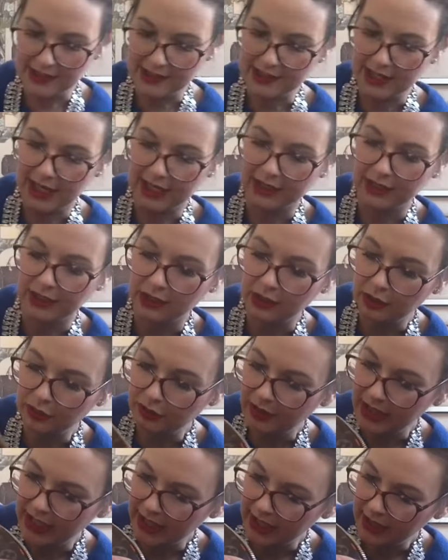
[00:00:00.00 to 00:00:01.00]
is like a
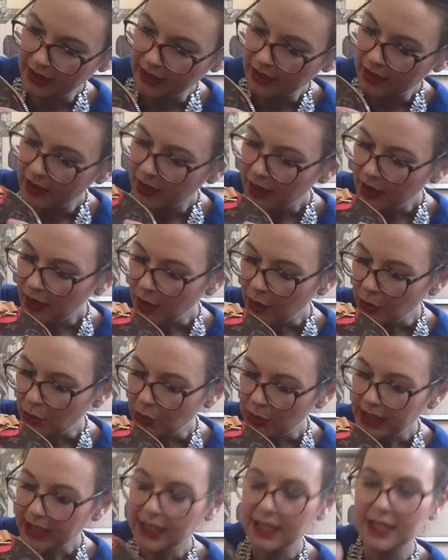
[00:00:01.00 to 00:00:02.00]
lovely
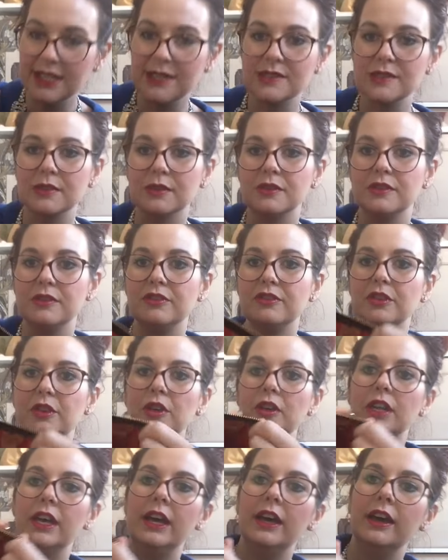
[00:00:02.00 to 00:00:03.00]
pinky sort of
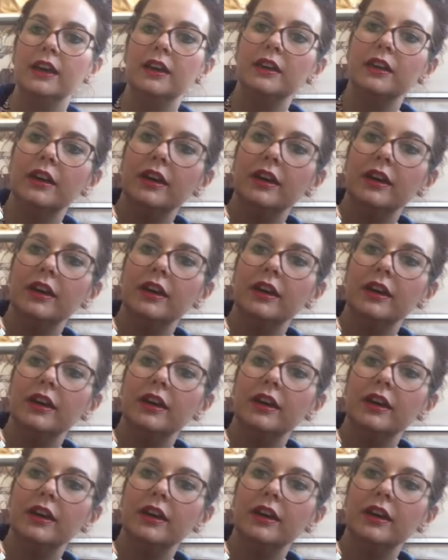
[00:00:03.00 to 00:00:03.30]
colour.